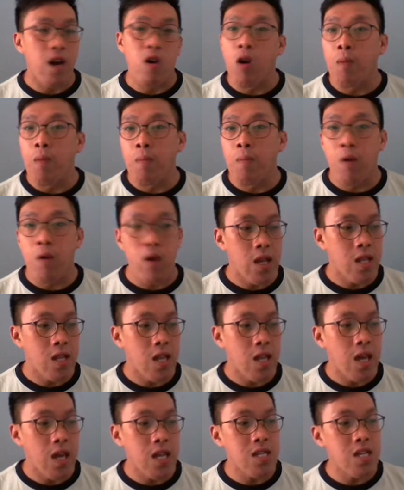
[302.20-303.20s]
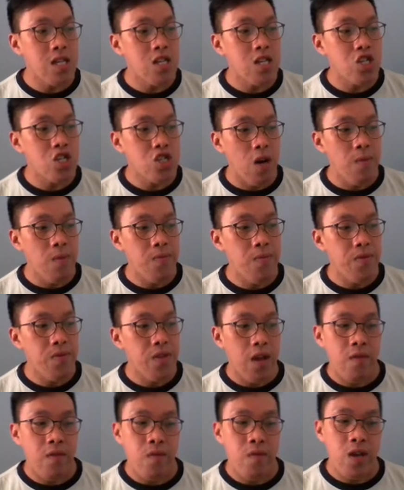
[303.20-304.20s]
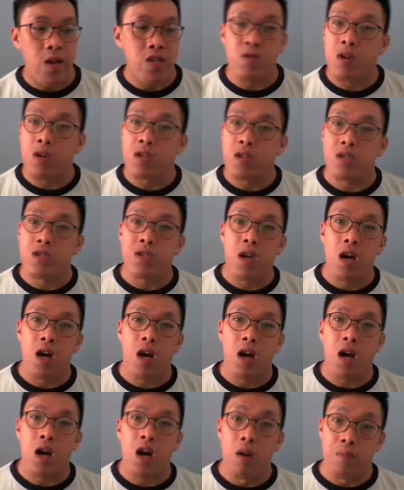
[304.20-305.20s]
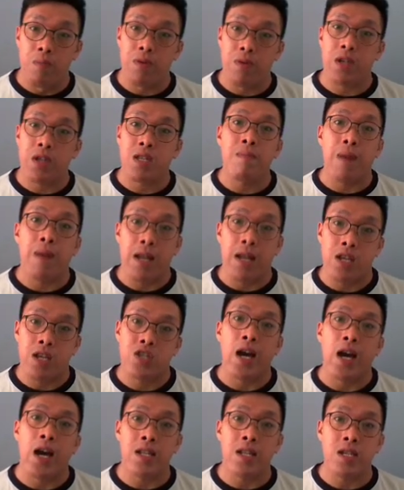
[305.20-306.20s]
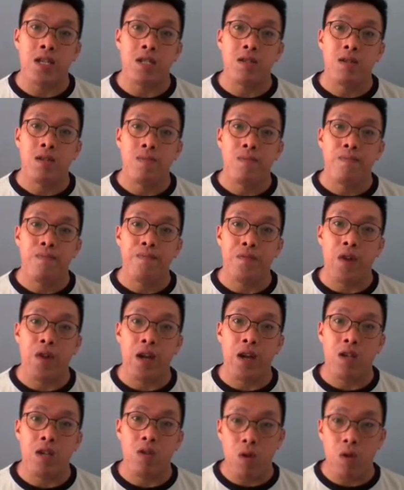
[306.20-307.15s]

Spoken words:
are more than 80 shops and restaurants operated by the Chinese, right?